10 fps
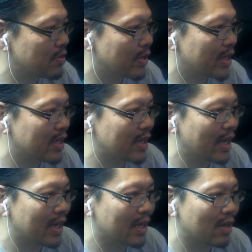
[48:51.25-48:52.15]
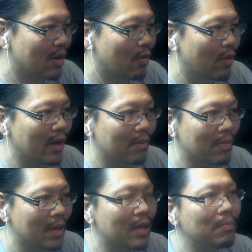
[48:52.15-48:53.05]
doing and getting into
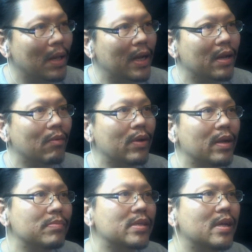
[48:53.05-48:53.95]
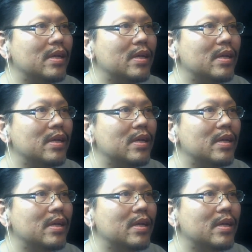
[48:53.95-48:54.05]
aquarium, planted aquariums.